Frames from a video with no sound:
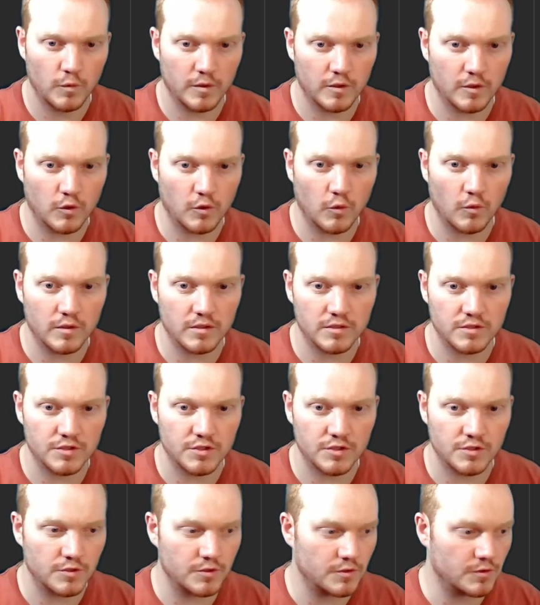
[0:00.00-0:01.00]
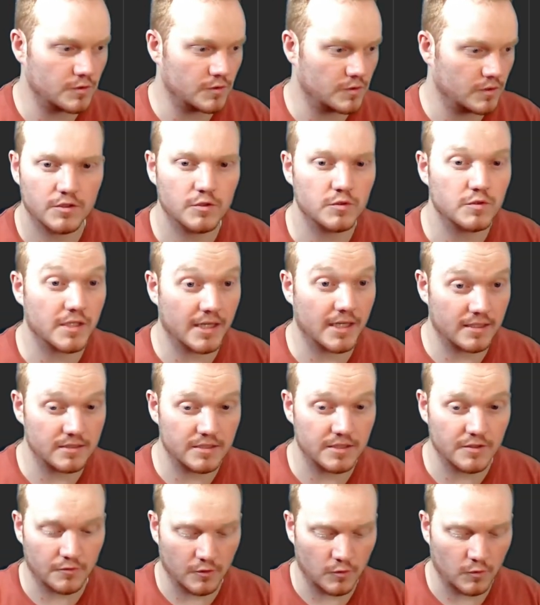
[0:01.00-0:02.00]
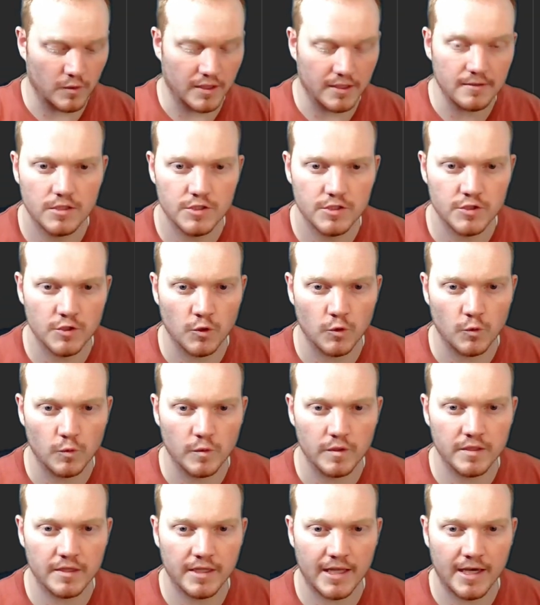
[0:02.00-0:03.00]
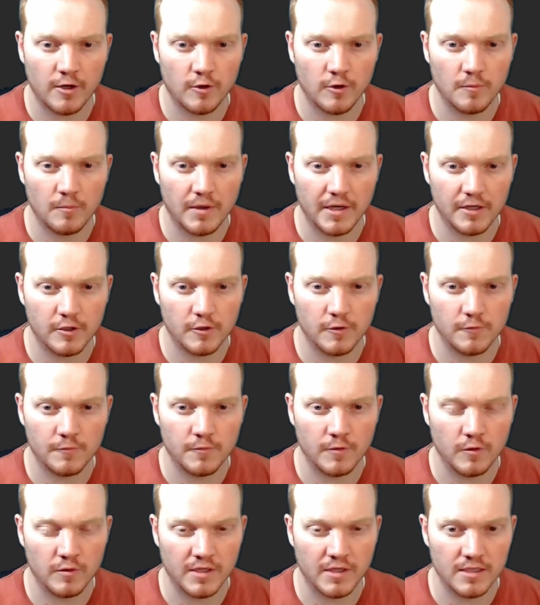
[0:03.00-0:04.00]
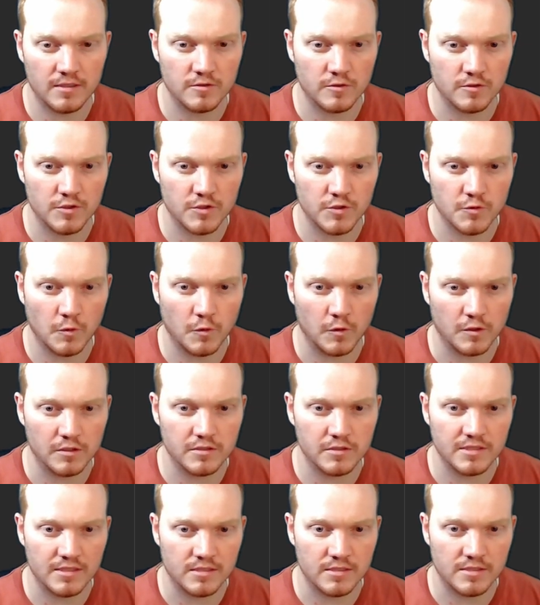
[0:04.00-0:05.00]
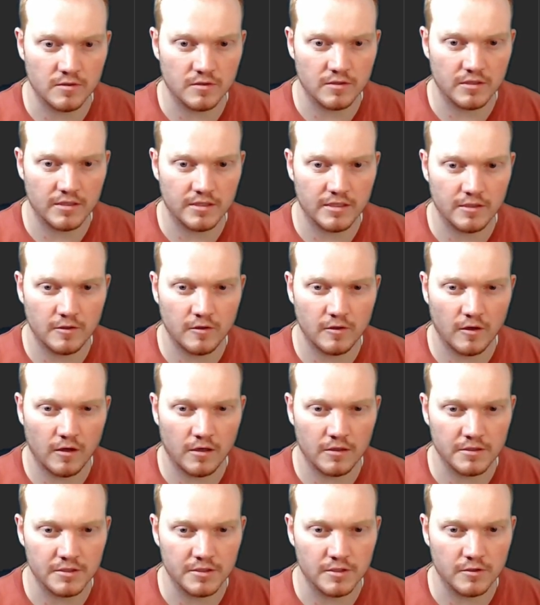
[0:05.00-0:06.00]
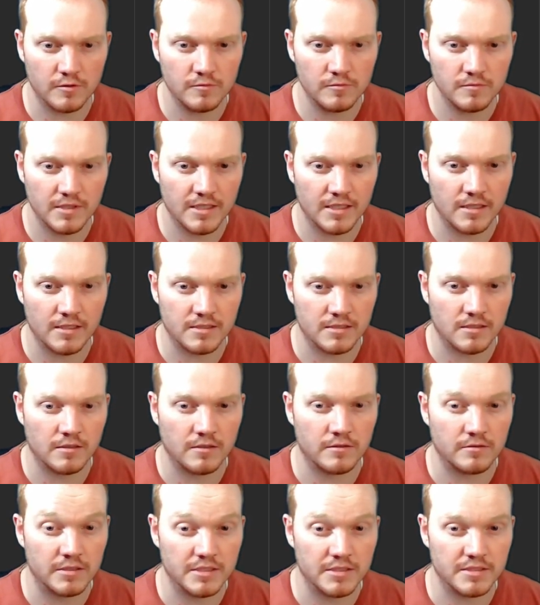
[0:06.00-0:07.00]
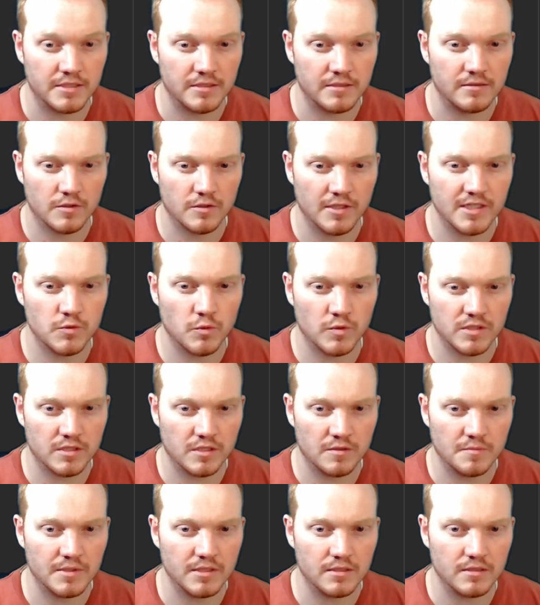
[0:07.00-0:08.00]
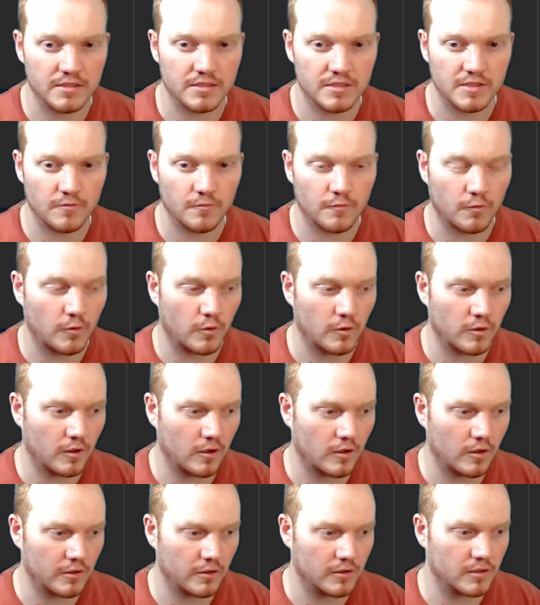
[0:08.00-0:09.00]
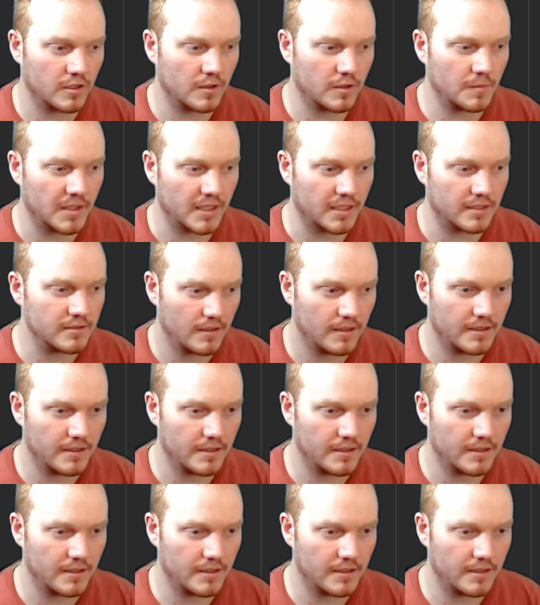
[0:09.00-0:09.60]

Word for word: We are going to use that a different way. So with our microphone as our source, it's still gonna get our audio and it's gonna listen. So that's what's gonna be listening for our command.